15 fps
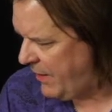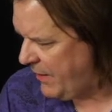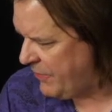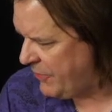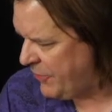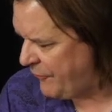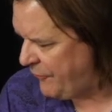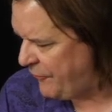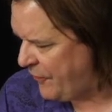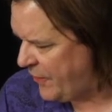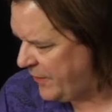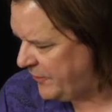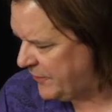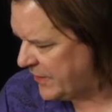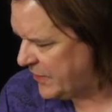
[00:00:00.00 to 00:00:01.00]
the
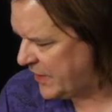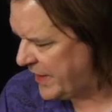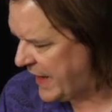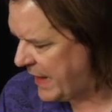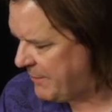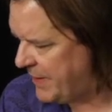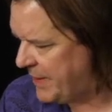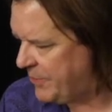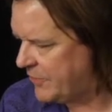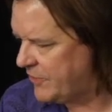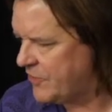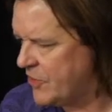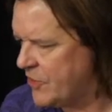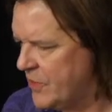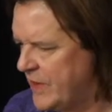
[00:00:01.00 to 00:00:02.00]
first thing that I get people to
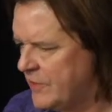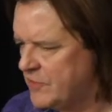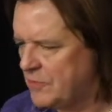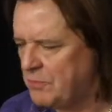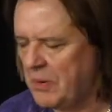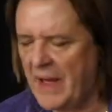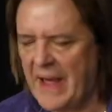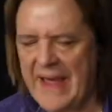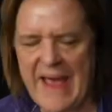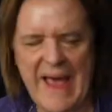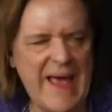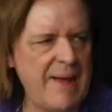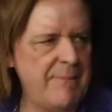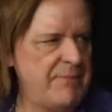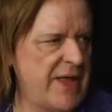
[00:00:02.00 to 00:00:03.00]
do is just play
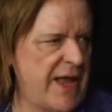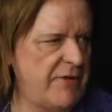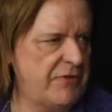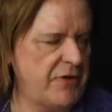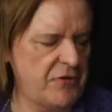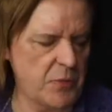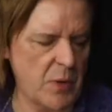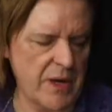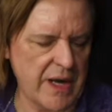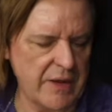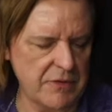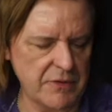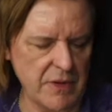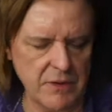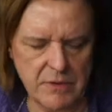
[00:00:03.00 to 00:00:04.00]
every swung
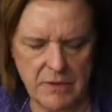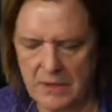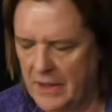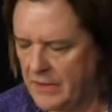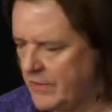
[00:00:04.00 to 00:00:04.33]
eighth note like